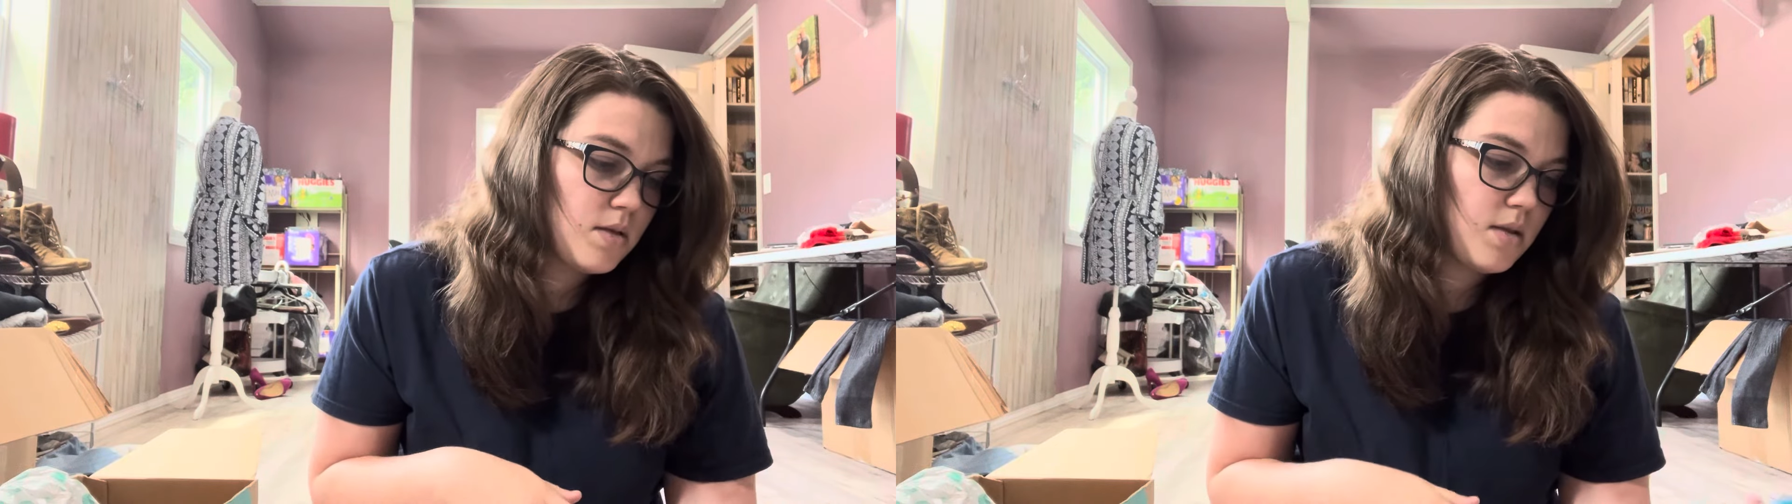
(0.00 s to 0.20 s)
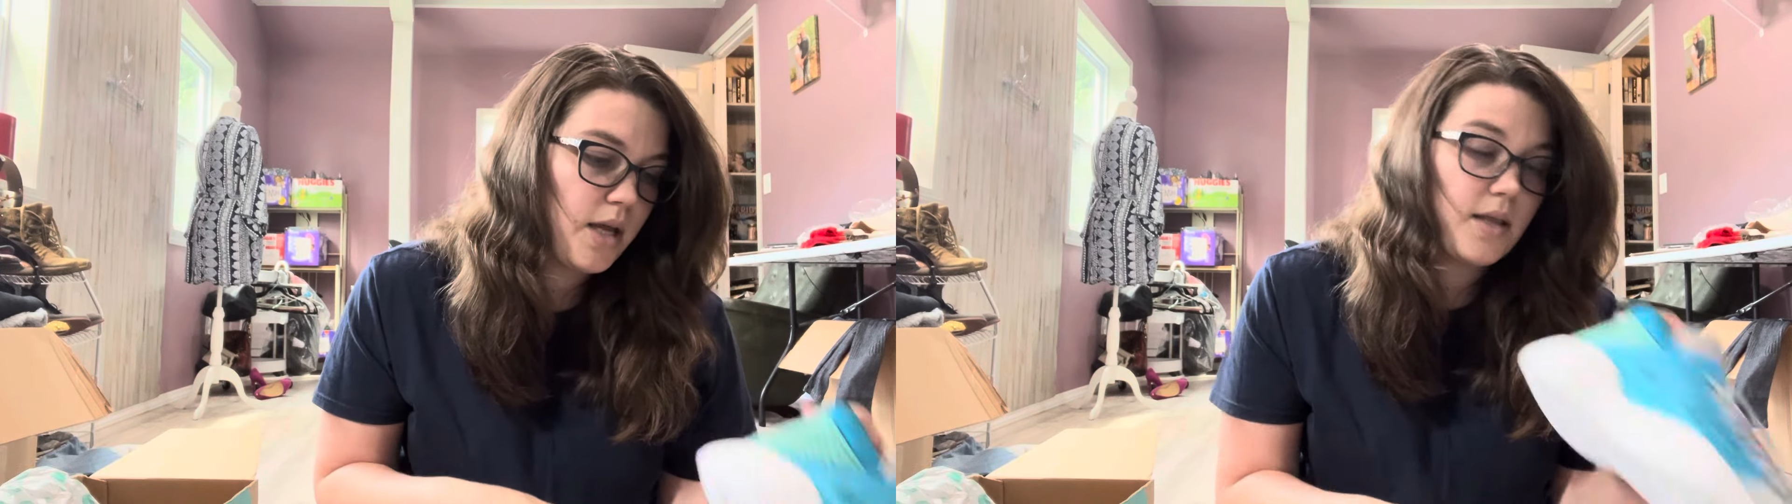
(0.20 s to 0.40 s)

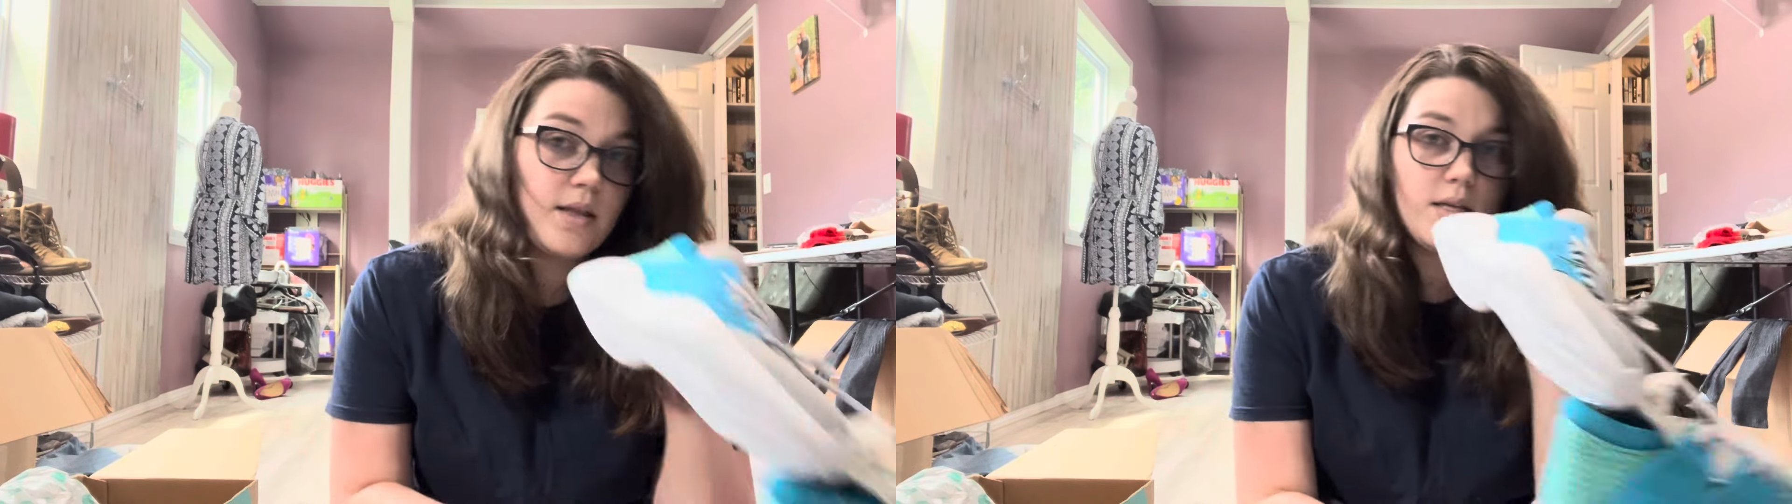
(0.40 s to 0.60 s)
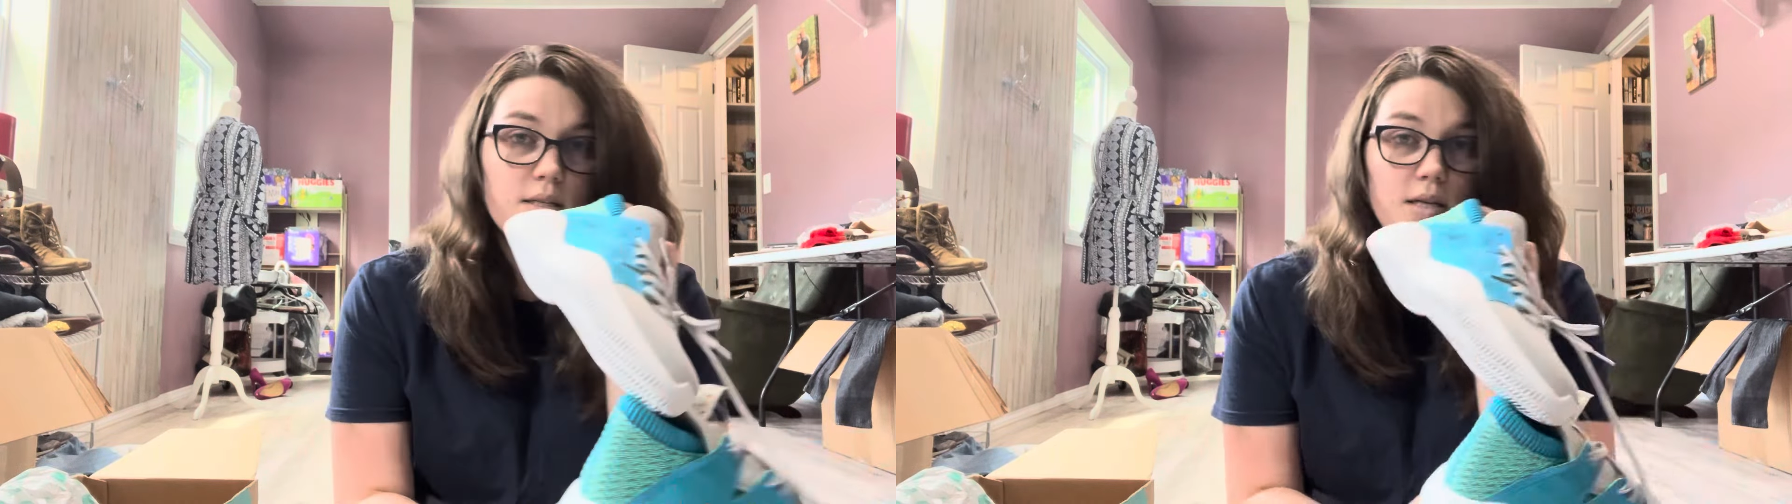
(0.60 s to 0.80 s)
like
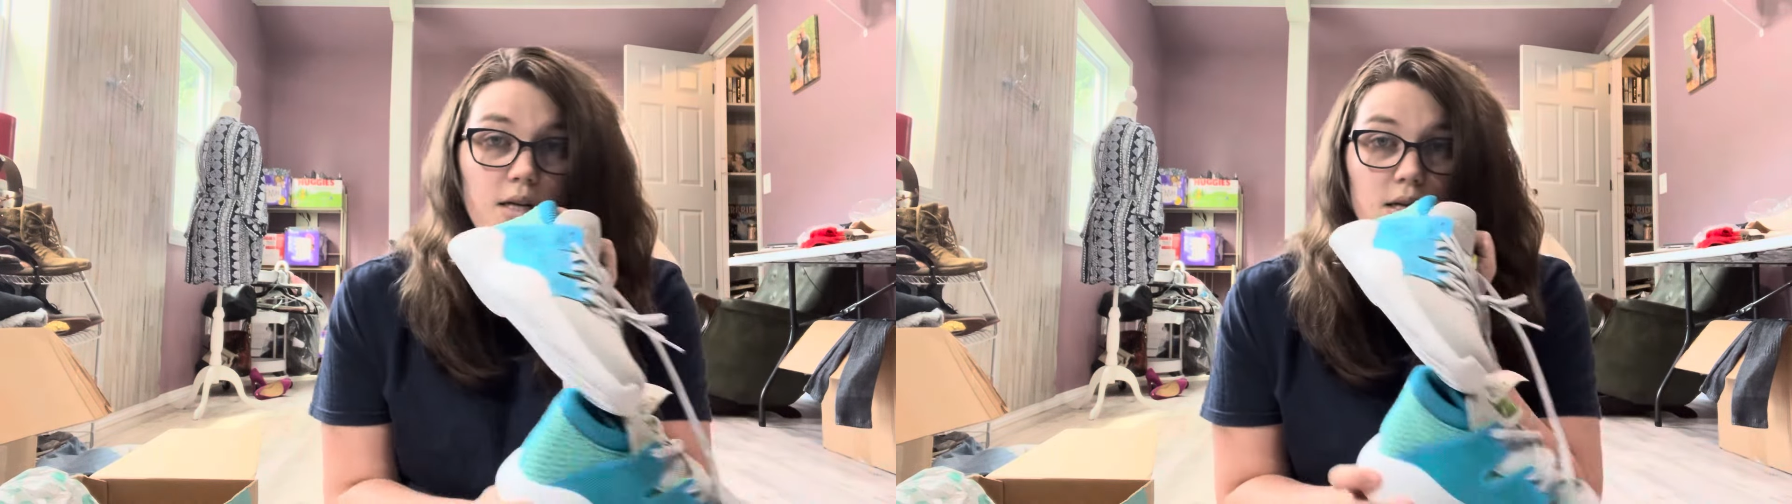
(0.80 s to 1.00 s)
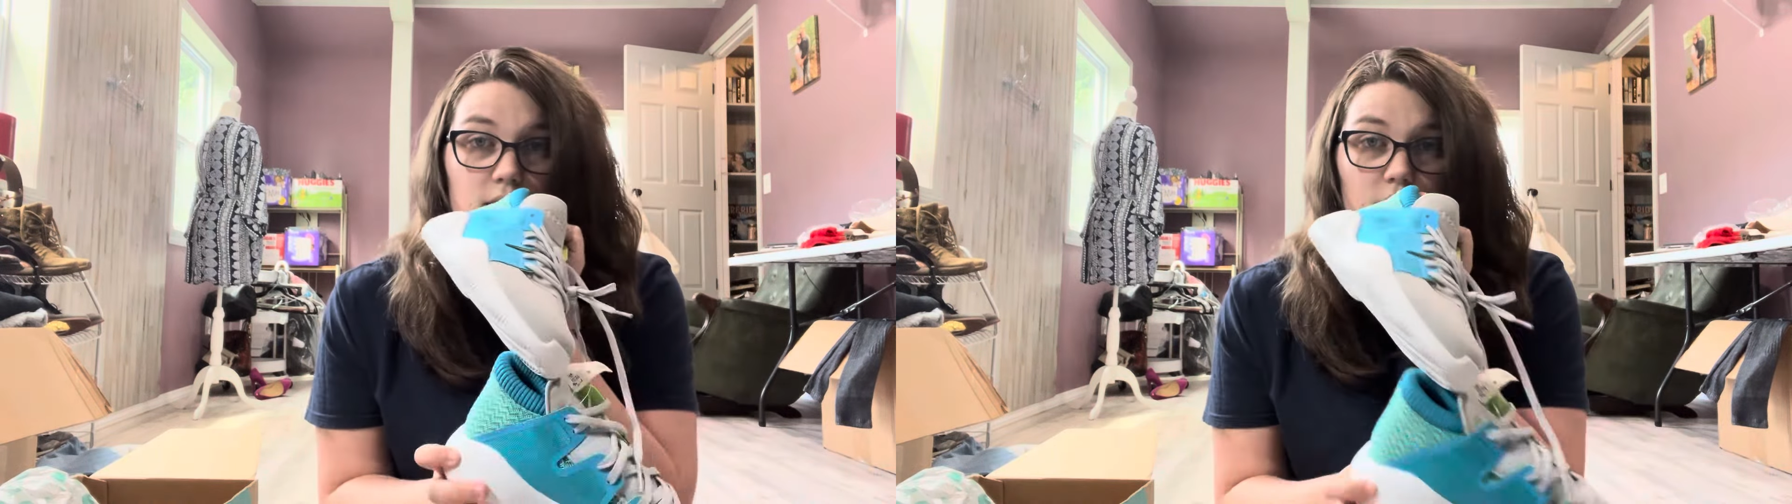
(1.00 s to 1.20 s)
these
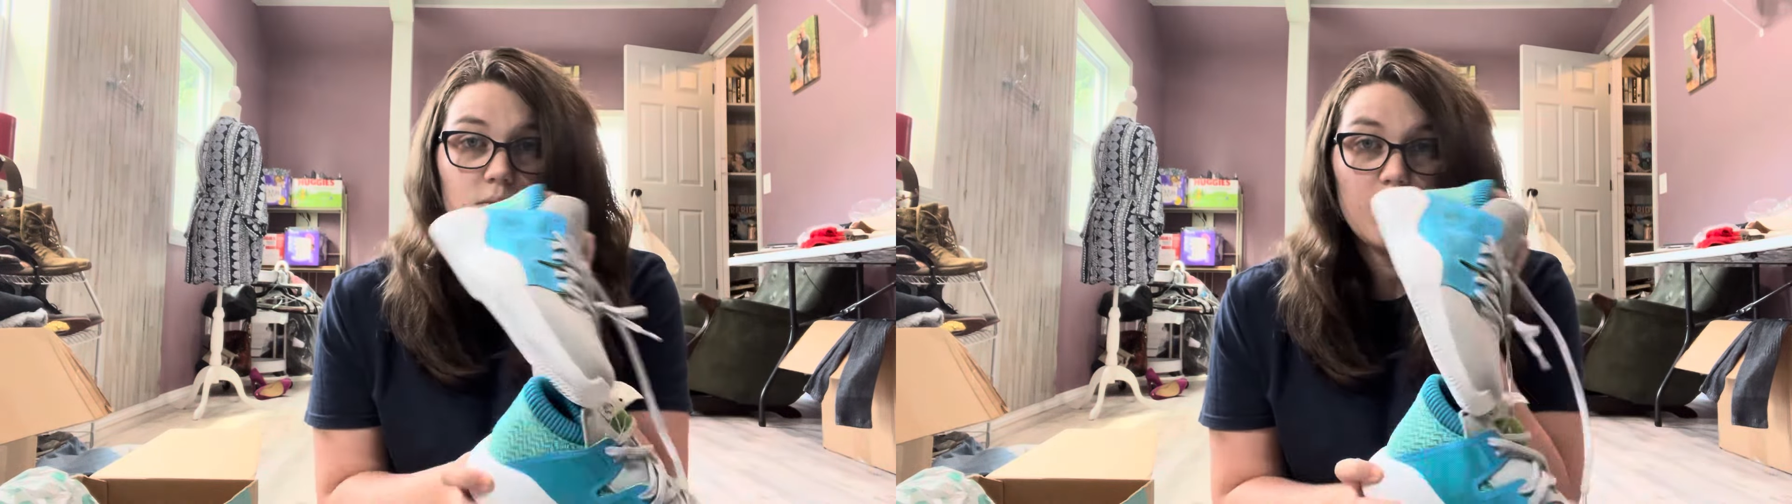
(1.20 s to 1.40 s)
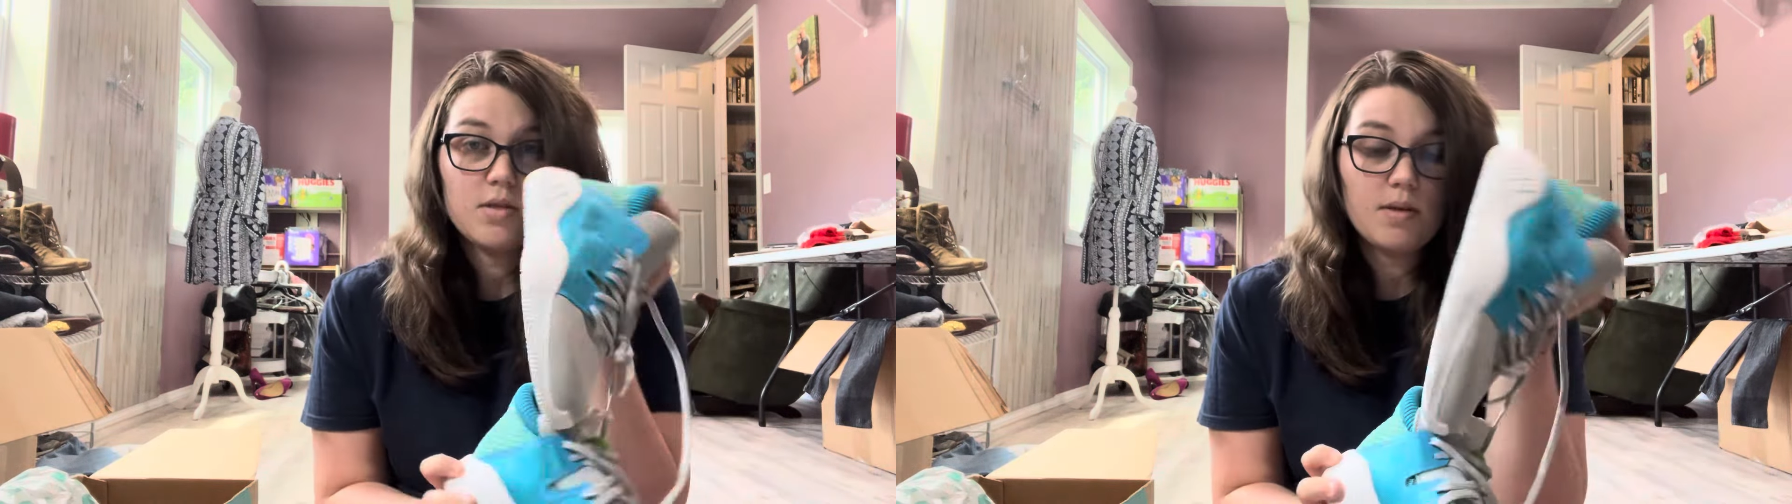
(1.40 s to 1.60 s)
Adidas are
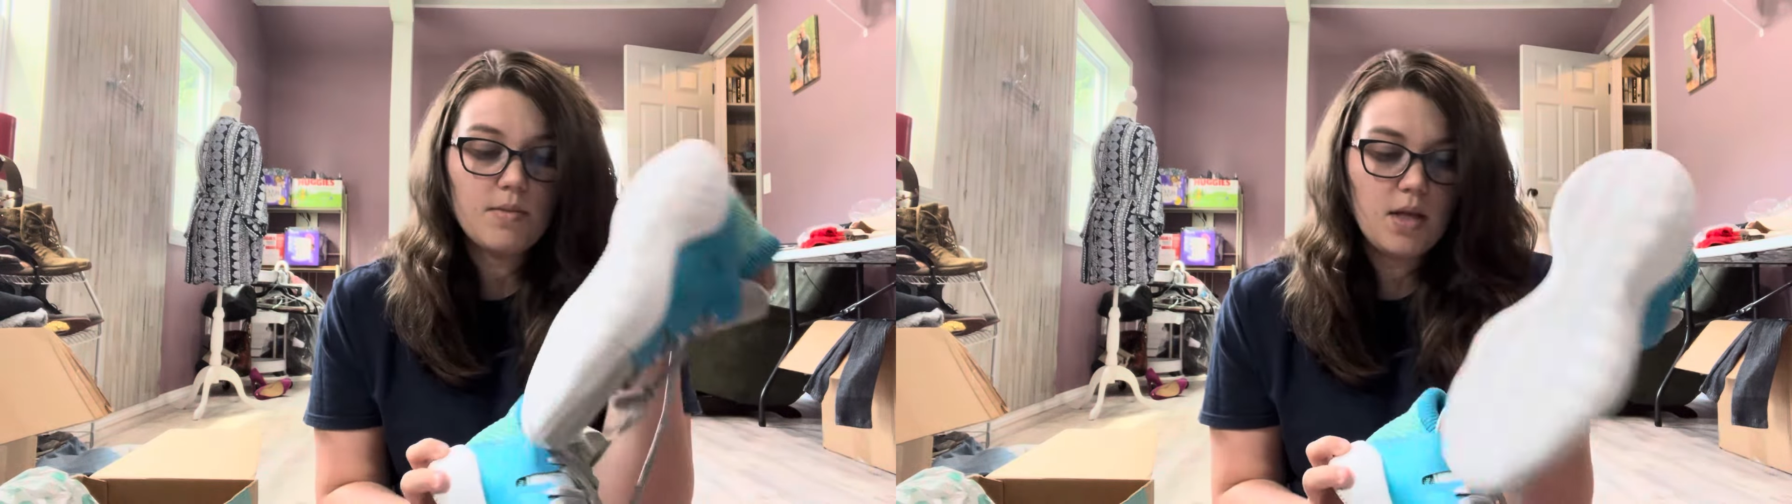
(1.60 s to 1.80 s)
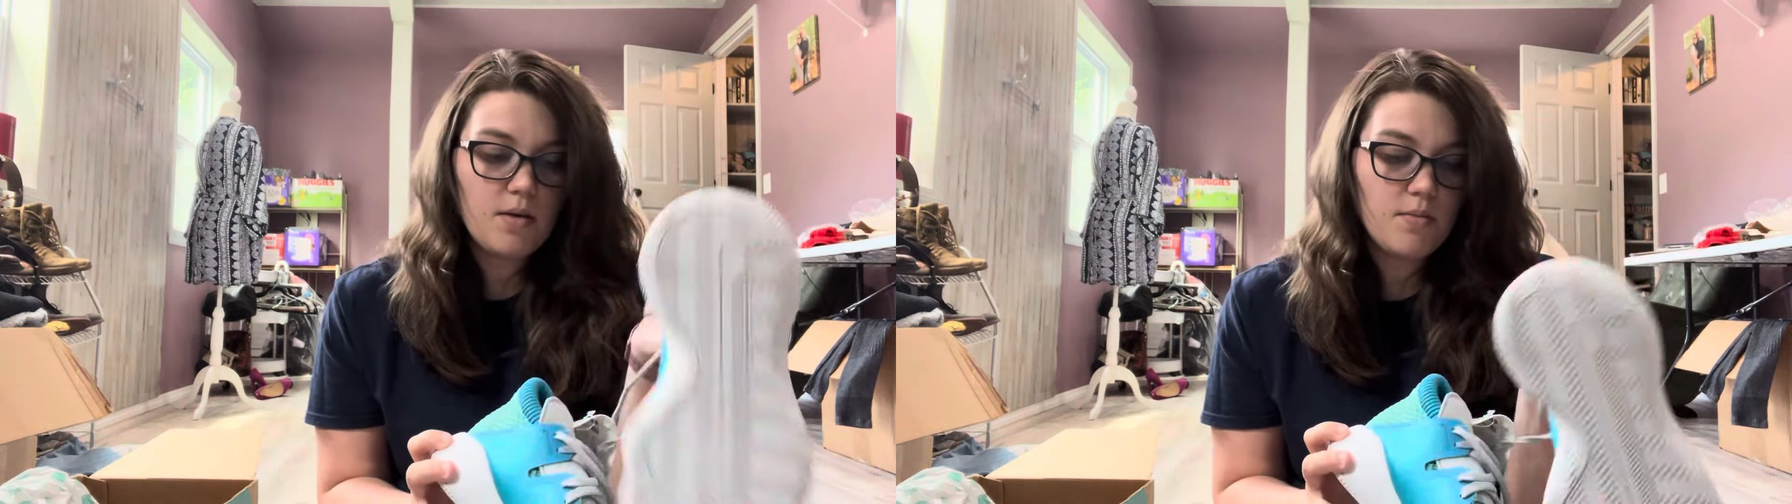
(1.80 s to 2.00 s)
worth something,